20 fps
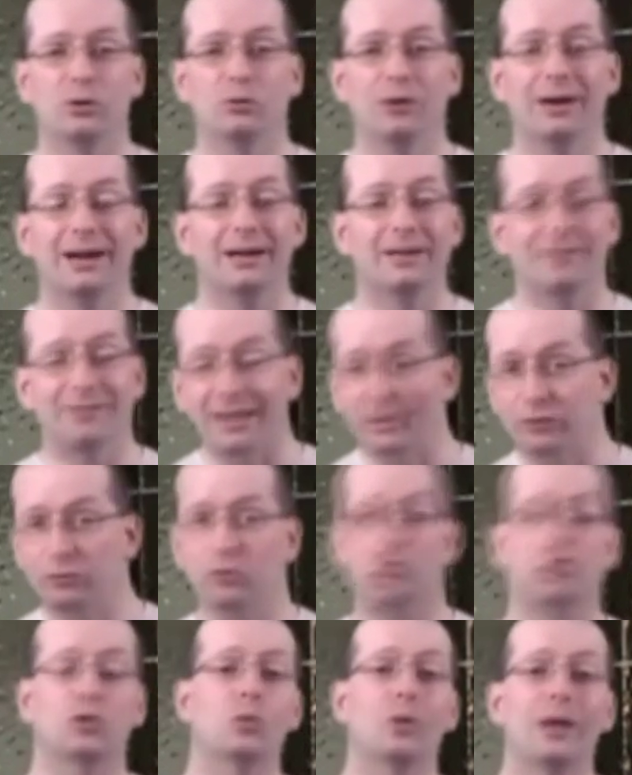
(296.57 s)
right? If that's
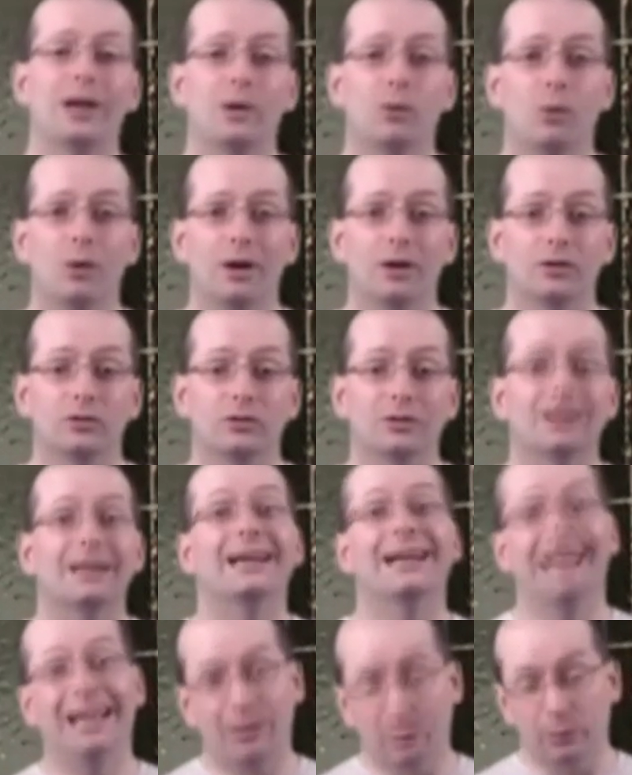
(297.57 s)
just the way it was.
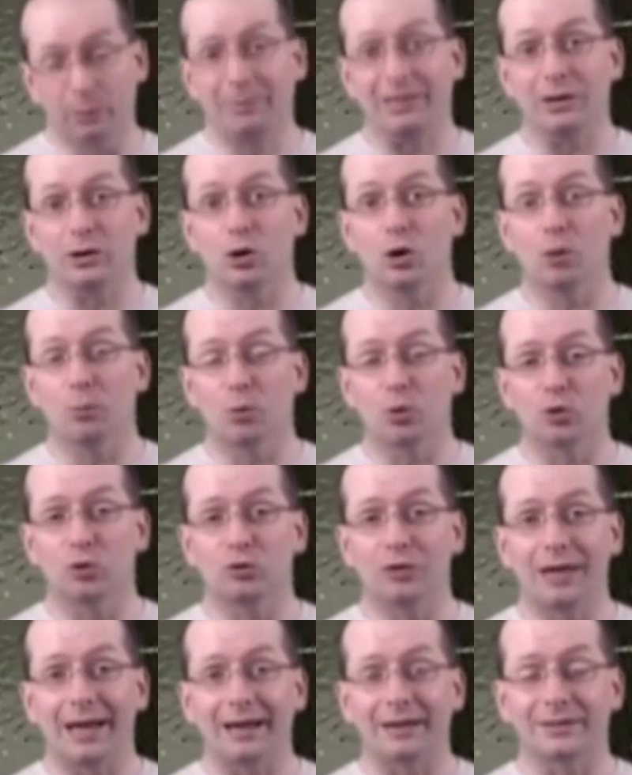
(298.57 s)
It would mean no more
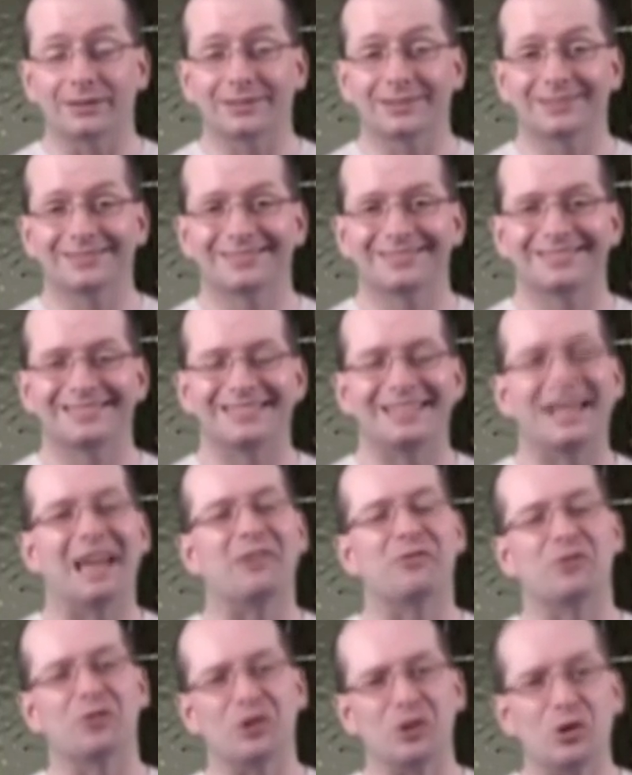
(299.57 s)
sex,
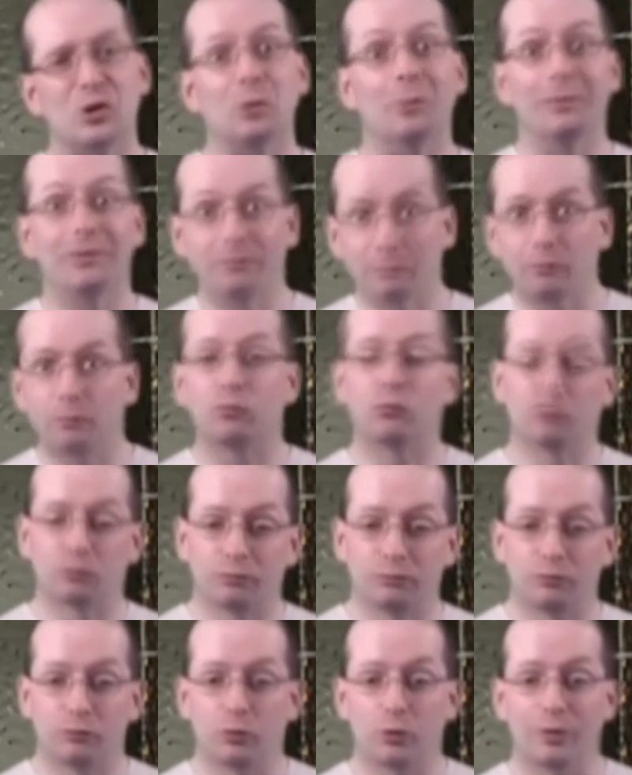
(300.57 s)
not for you, but
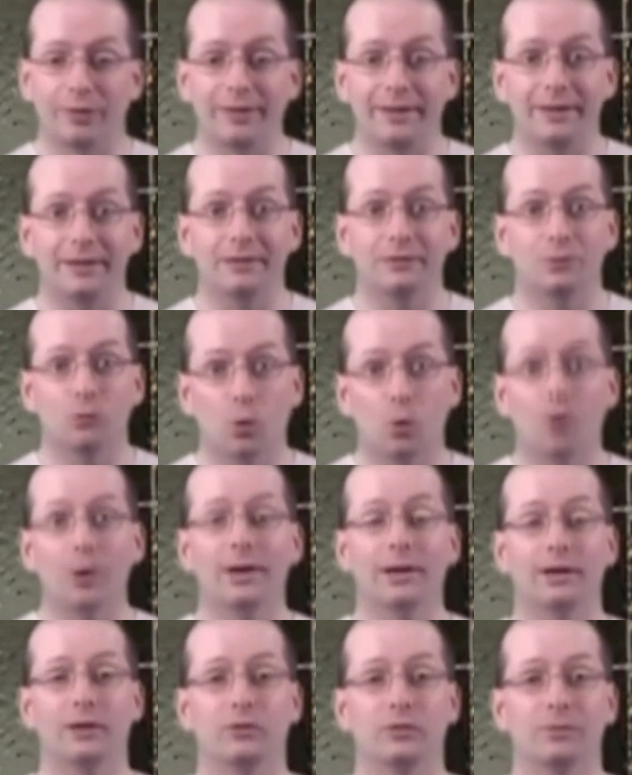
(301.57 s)
for the
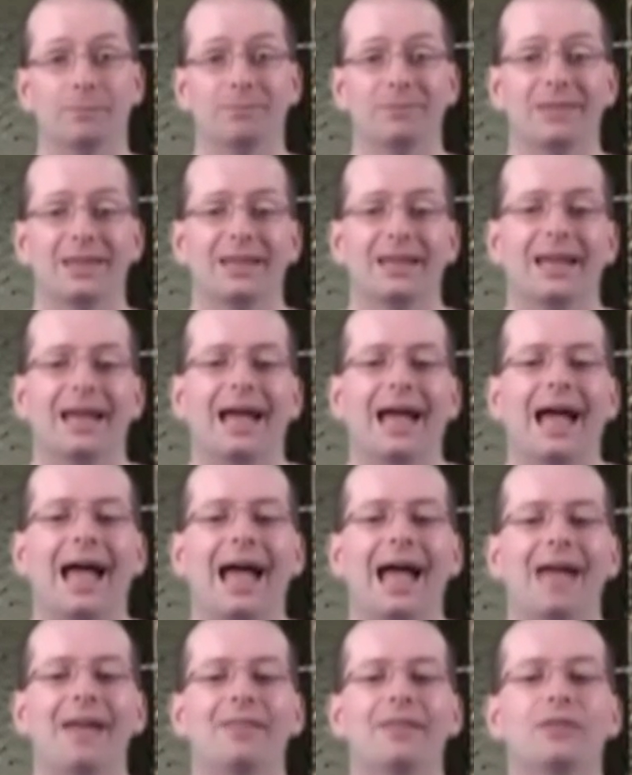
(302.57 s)
organism.
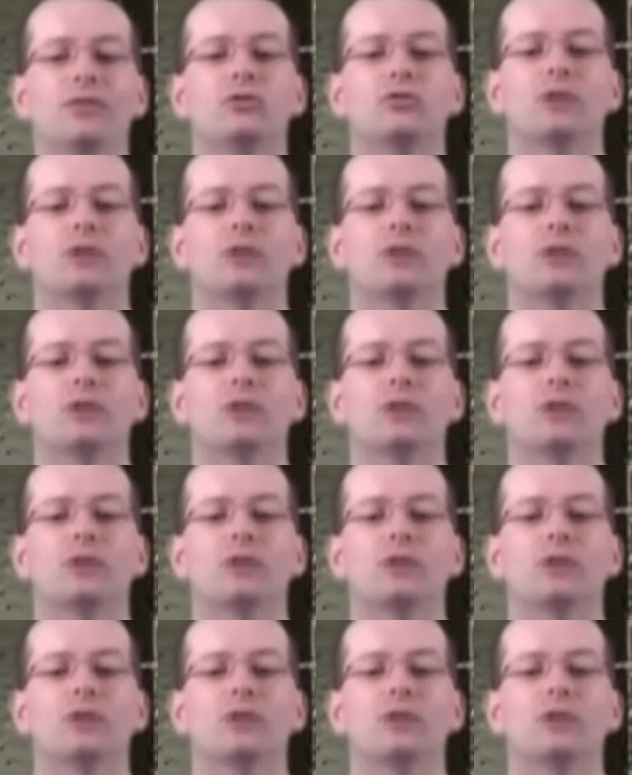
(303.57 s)
And this